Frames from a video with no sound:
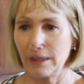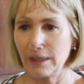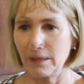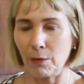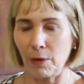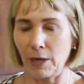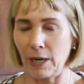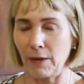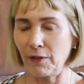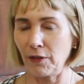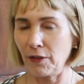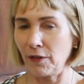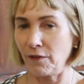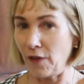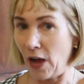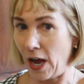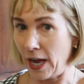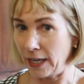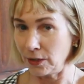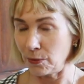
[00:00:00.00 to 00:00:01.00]
whatever the
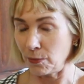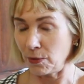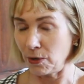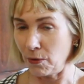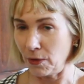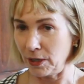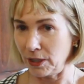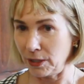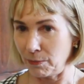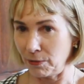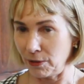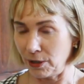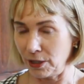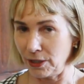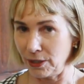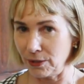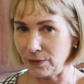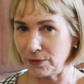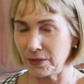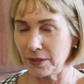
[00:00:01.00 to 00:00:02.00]
vines were going to
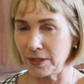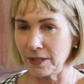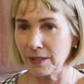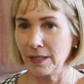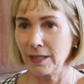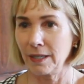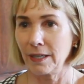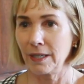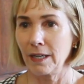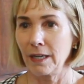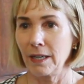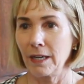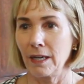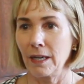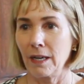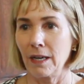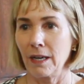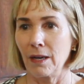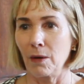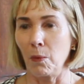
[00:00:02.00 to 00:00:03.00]
produce.
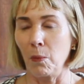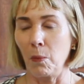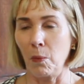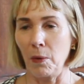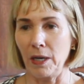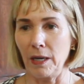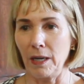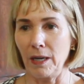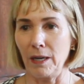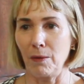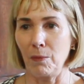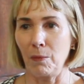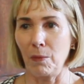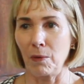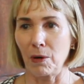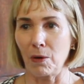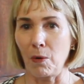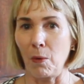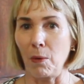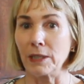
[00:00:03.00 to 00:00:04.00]
We
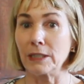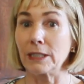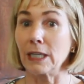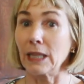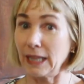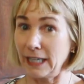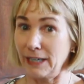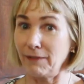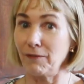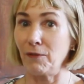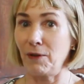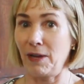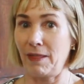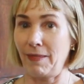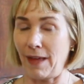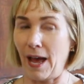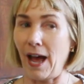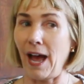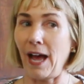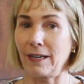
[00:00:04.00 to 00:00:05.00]
were going to live with
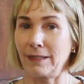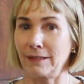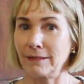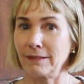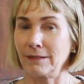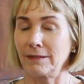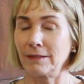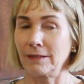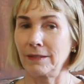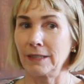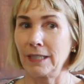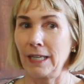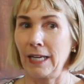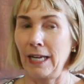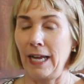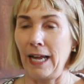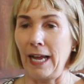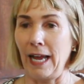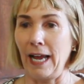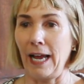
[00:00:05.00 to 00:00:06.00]
that.
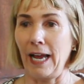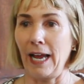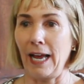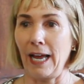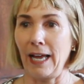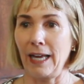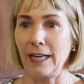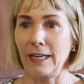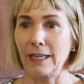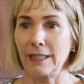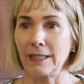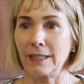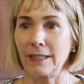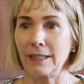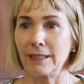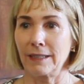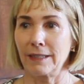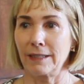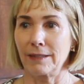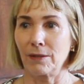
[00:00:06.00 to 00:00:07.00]
And
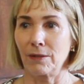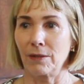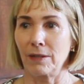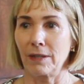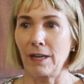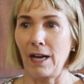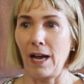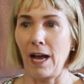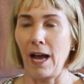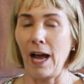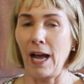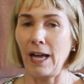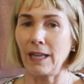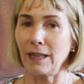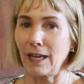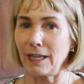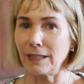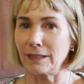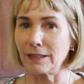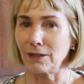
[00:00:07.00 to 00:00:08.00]
I
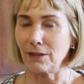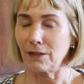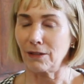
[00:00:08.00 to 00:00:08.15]
like to